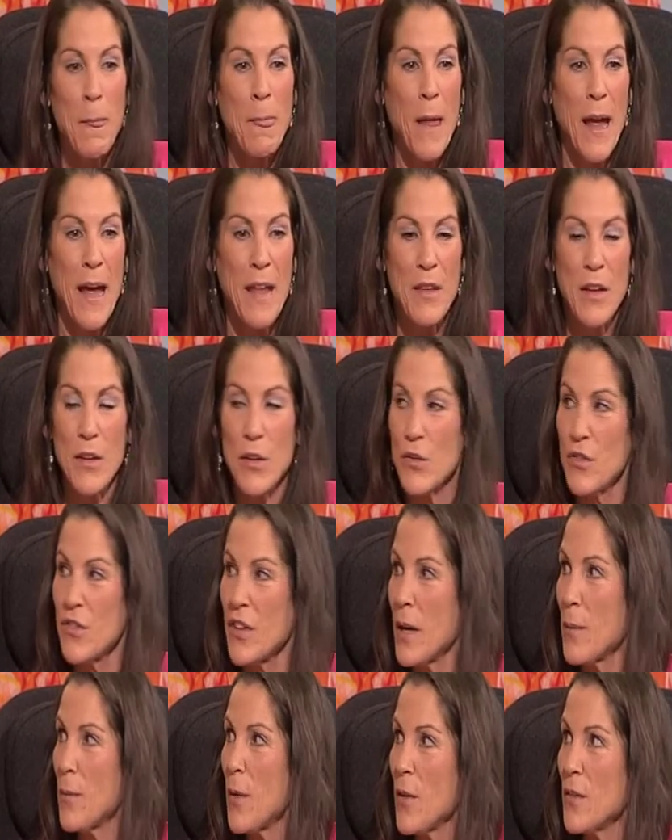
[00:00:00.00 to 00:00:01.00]
And then you
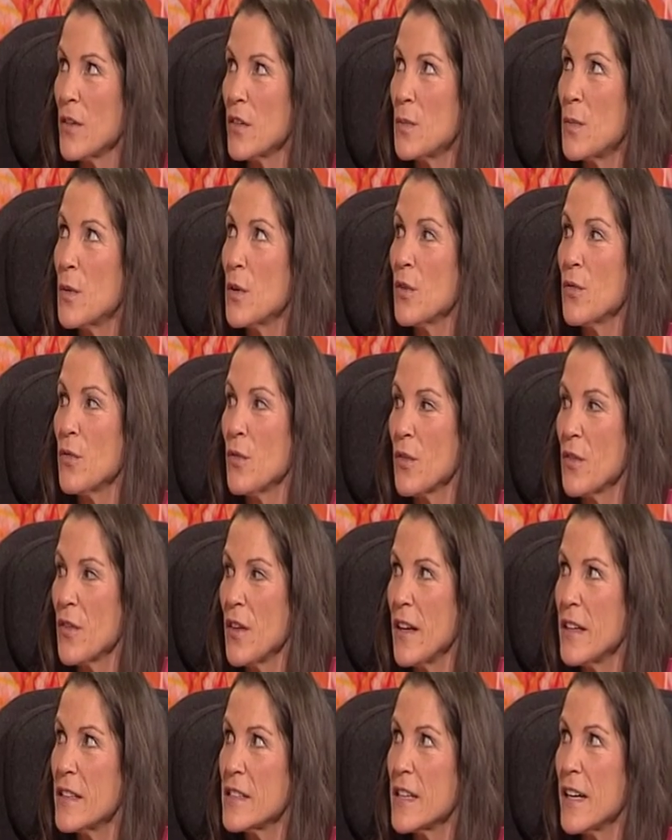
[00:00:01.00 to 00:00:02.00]
set up all these beautiful
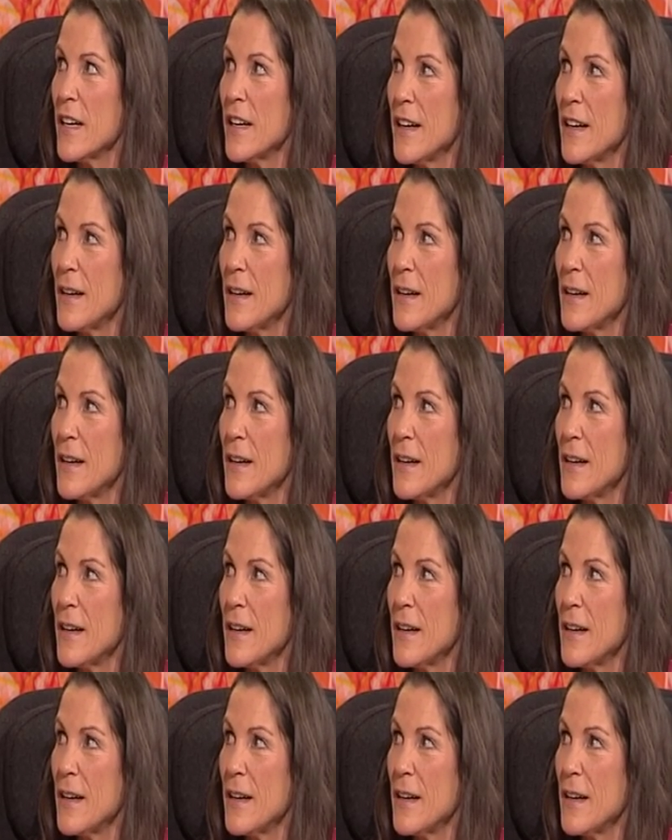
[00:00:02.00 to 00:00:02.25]
things